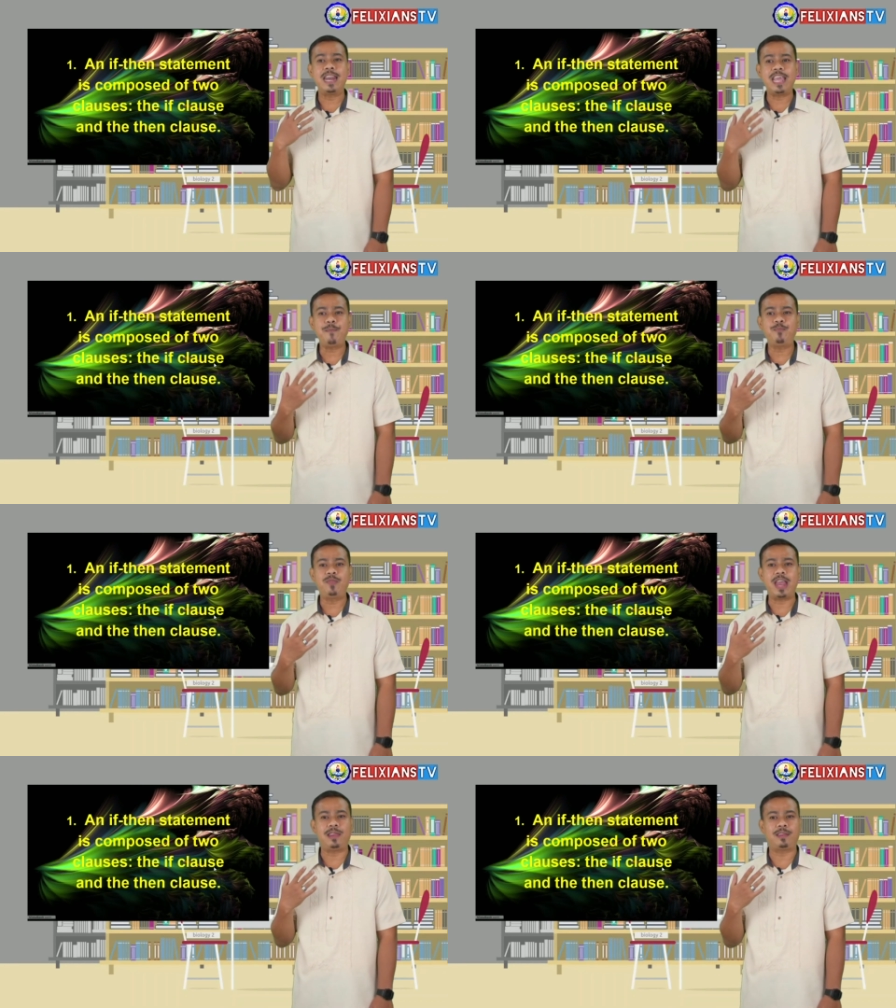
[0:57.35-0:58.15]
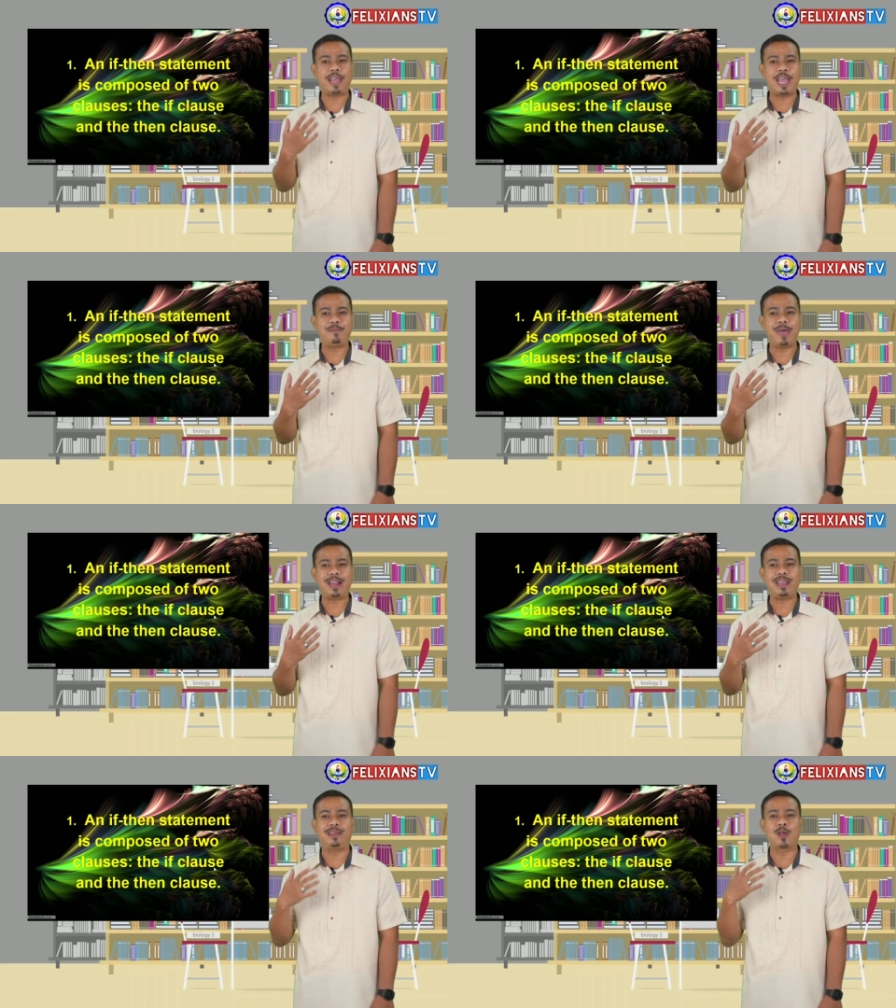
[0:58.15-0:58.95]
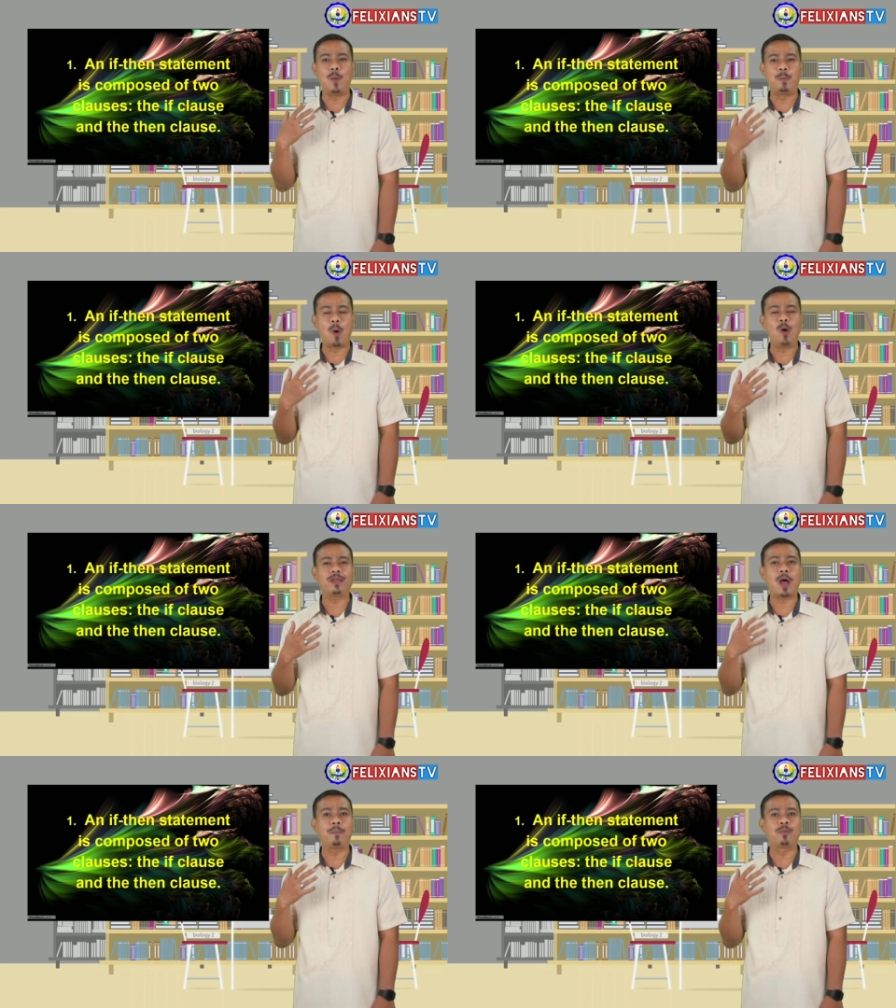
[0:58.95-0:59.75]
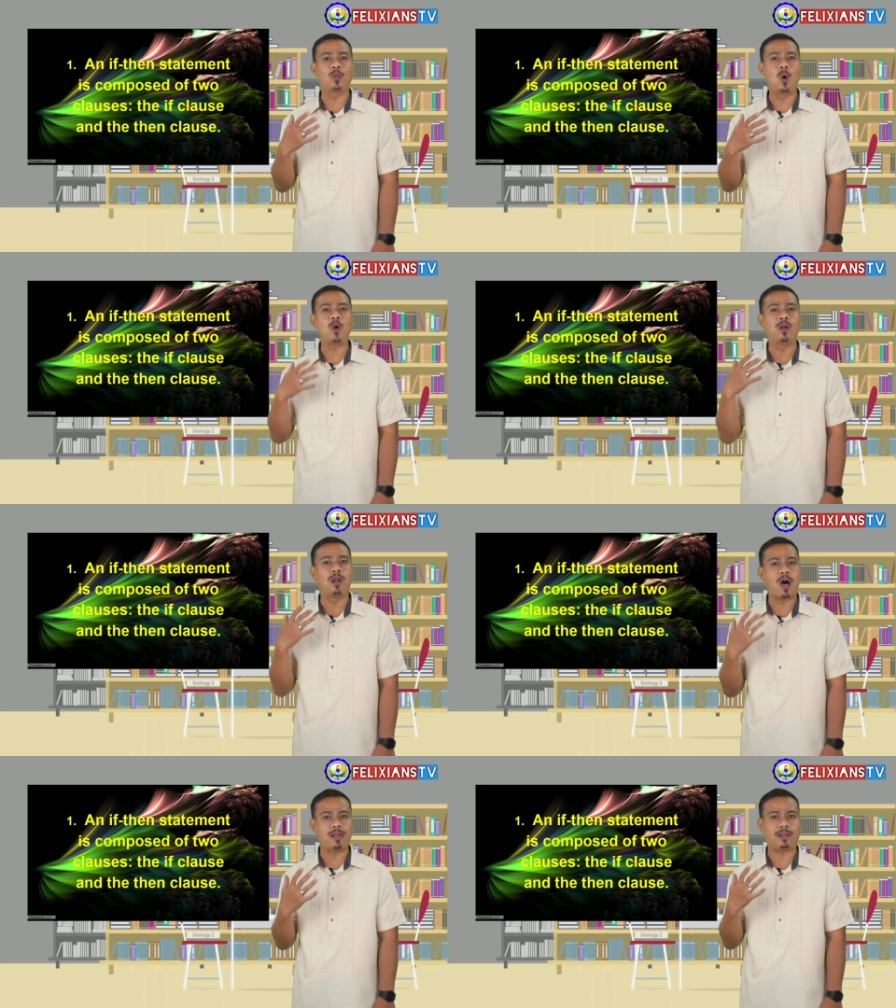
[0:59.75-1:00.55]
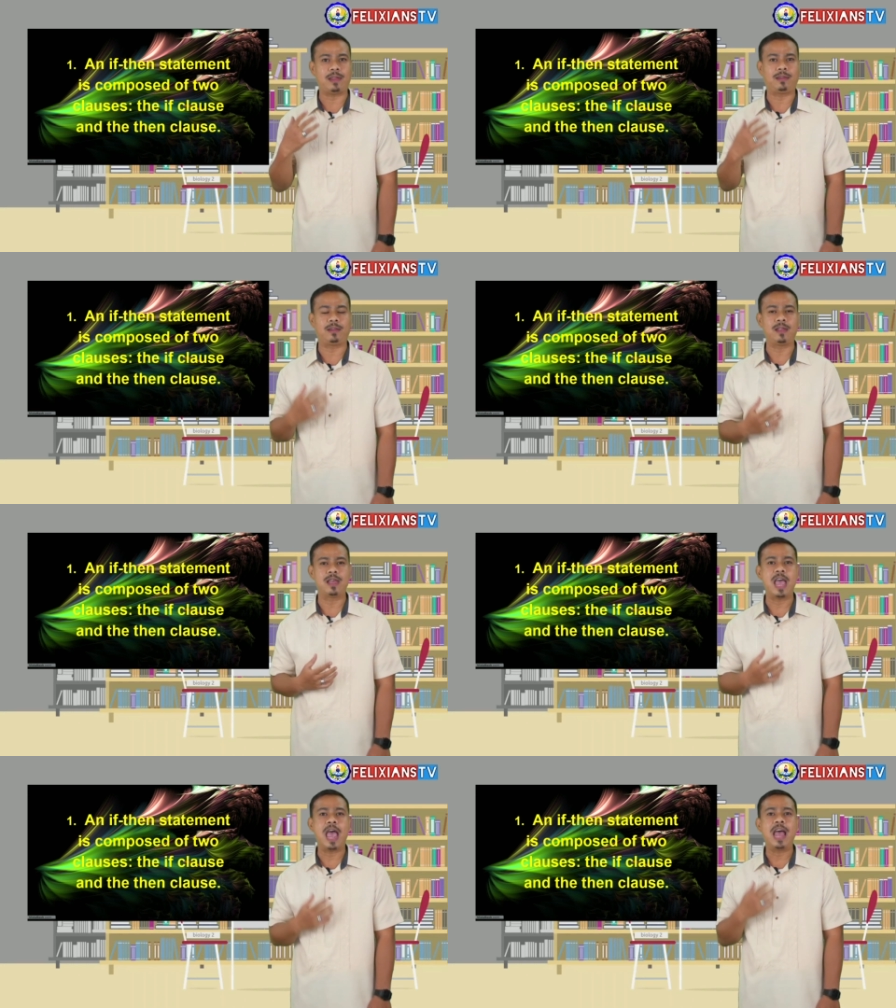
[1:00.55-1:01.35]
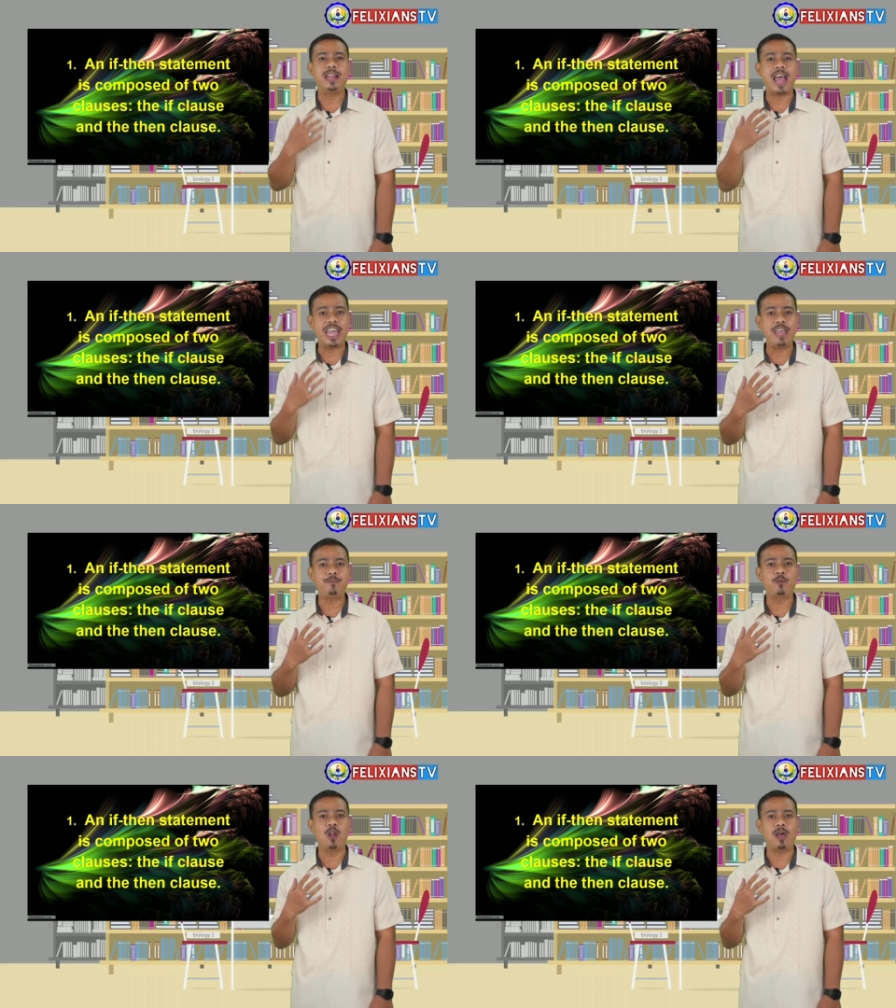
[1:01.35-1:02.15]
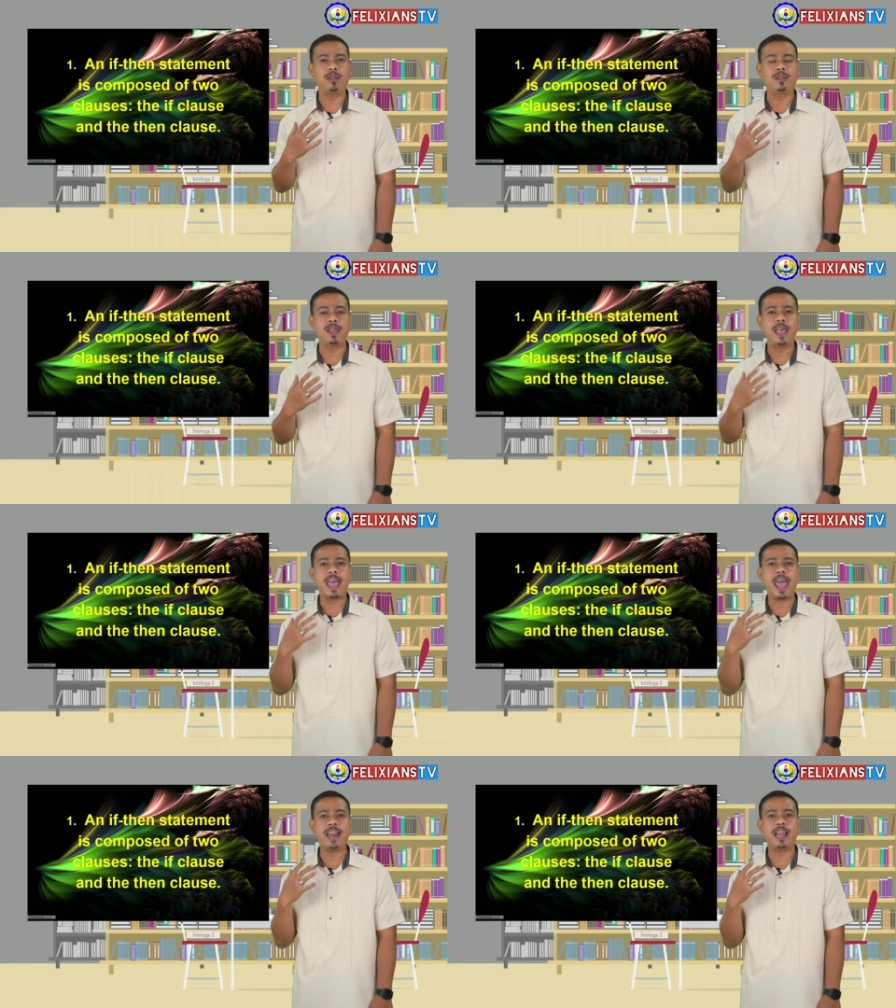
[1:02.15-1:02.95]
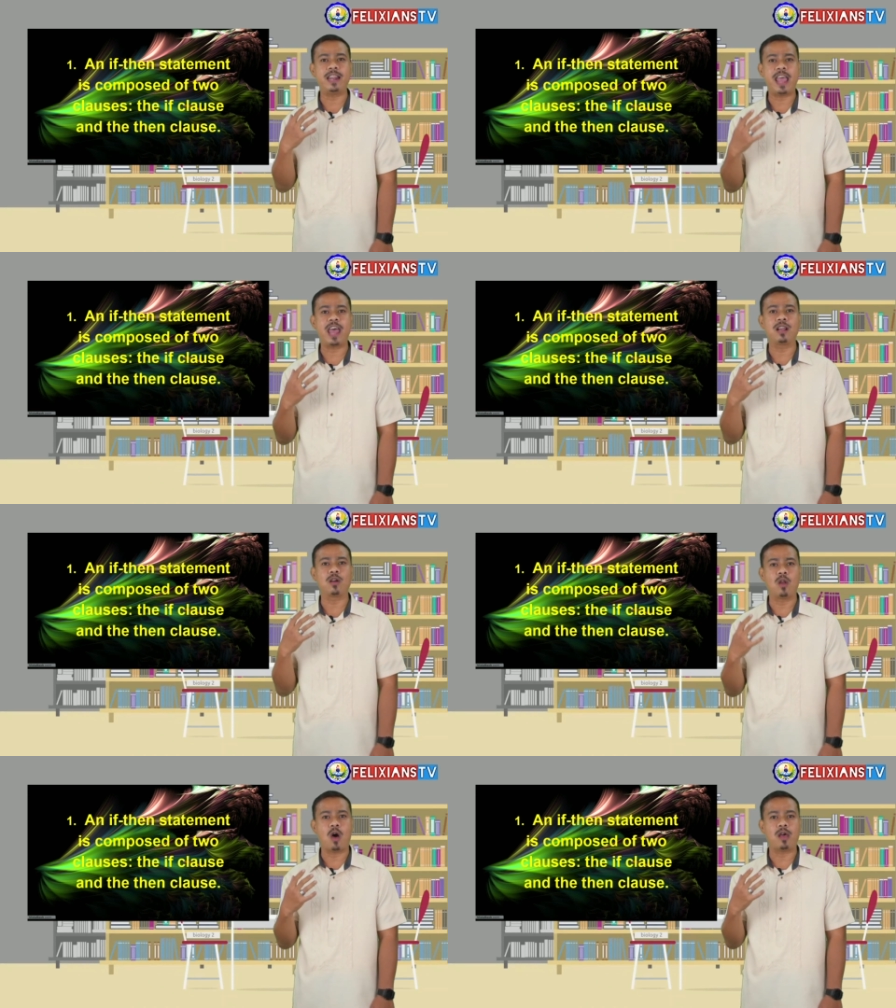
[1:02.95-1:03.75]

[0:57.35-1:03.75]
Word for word: An if-then statement is composed of two clauses, the if clause and the then